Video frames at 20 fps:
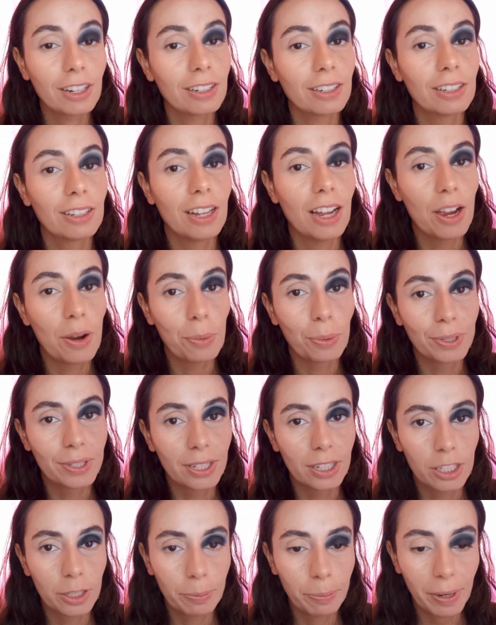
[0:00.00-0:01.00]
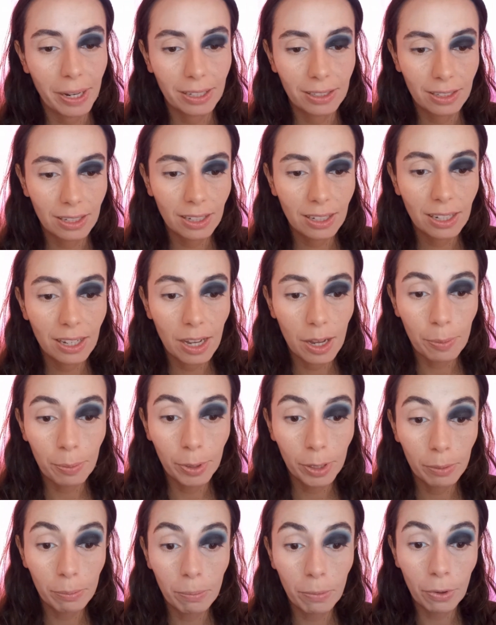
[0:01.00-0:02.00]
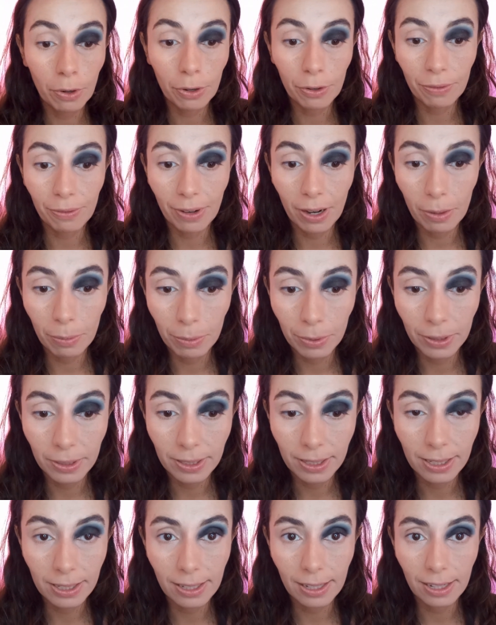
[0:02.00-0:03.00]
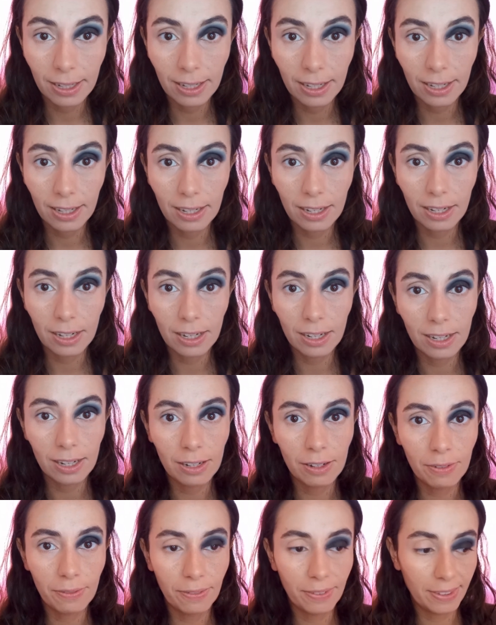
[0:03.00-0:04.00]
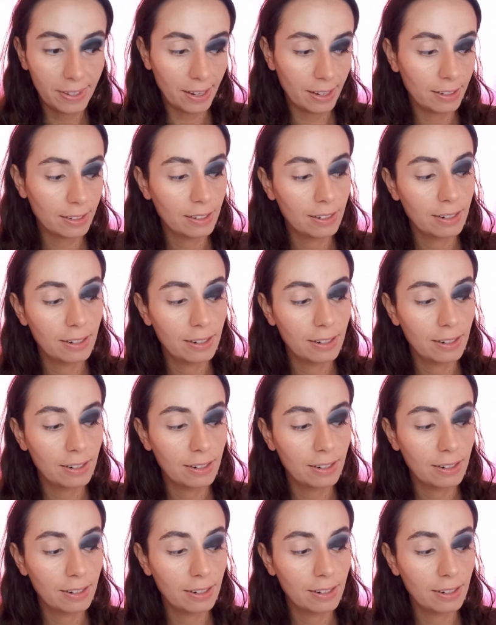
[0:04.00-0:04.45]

gonna lie, I was expecting a bit more vibrancy of that